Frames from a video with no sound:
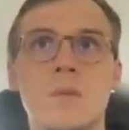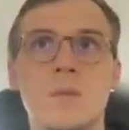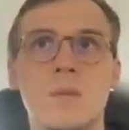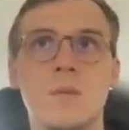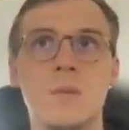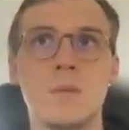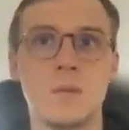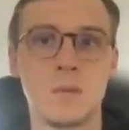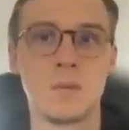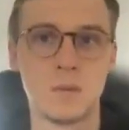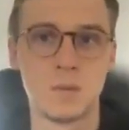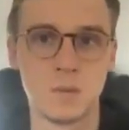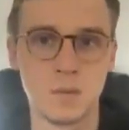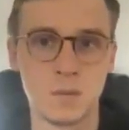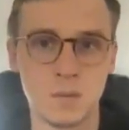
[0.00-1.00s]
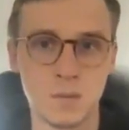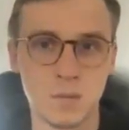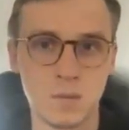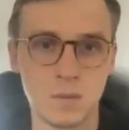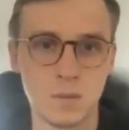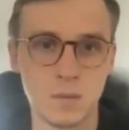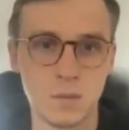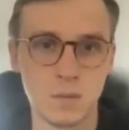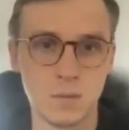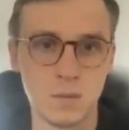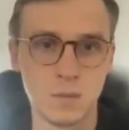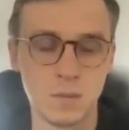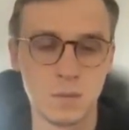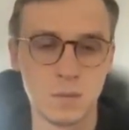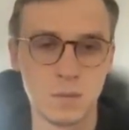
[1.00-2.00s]

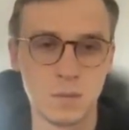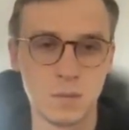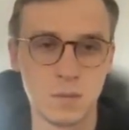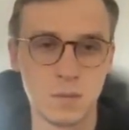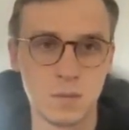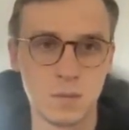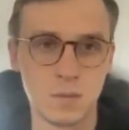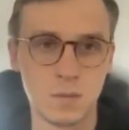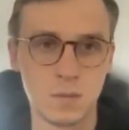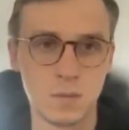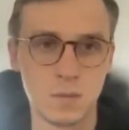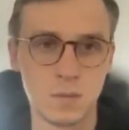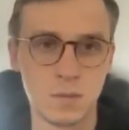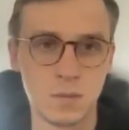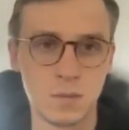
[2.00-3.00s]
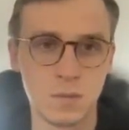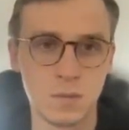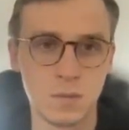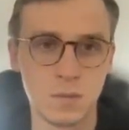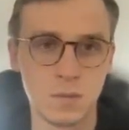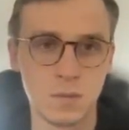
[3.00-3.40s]
No words are spoken by the person on screen.